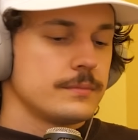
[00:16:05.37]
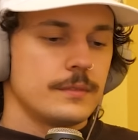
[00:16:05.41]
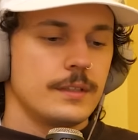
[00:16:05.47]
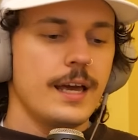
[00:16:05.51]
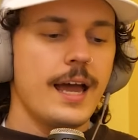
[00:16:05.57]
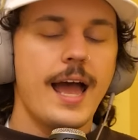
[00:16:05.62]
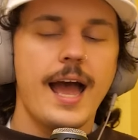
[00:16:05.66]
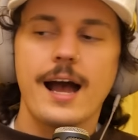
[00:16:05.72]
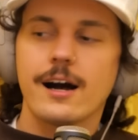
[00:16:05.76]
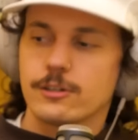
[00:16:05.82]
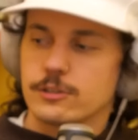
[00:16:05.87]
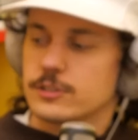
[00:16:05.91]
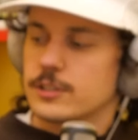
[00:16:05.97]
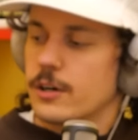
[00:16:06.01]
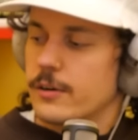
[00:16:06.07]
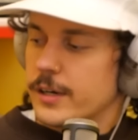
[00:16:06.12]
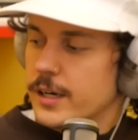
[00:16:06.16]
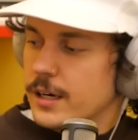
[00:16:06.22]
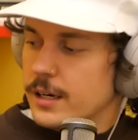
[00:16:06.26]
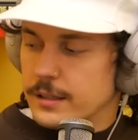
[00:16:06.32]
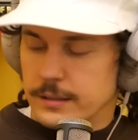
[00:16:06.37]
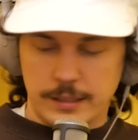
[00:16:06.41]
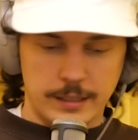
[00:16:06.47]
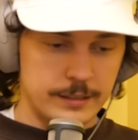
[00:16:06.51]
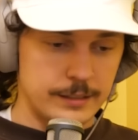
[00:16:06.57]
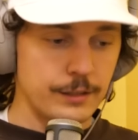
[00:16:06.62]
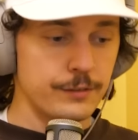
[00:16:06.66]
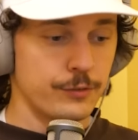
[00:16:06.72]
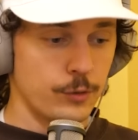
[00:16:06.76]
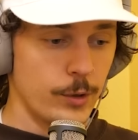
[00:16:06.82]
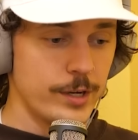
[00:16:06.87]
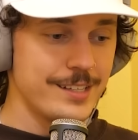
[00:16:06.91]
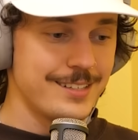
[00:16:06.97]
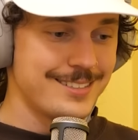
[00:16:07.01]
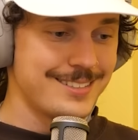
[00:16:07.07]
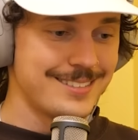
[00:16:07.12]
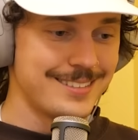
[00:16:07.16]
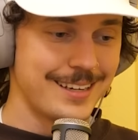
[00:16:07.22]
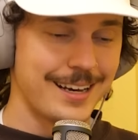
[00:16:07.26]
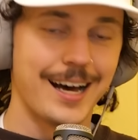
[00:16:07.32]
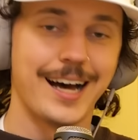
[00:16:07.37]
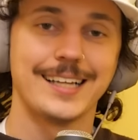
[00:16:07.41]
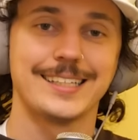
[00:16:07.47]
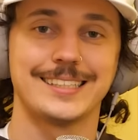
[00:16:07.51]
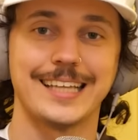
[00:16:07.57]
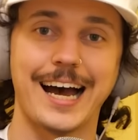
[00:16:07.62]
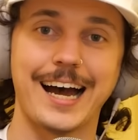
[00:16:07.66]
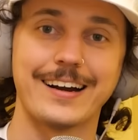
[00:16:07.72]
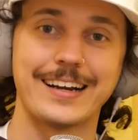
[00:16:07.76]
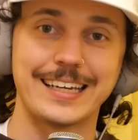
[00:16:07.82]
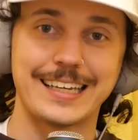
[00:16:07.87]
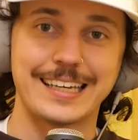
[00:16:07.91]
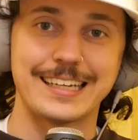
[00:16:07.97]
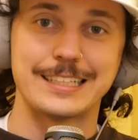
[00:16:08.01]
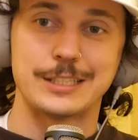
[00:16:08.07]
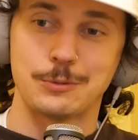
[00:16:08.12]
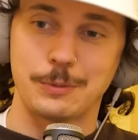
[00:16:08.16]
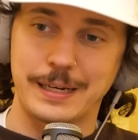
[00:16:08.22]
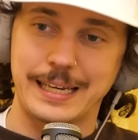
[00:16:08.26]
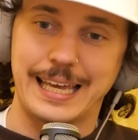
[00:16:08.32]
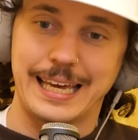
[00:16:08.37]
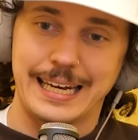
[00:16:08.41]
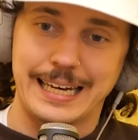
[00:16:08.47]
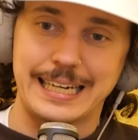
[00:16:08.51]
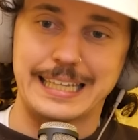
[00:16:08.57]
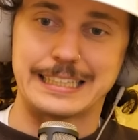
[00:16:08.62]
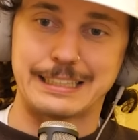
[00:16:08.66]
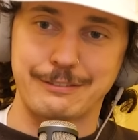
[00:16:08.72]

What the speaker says: The hell's going on? Divorce? Sorry, kids. We're getting a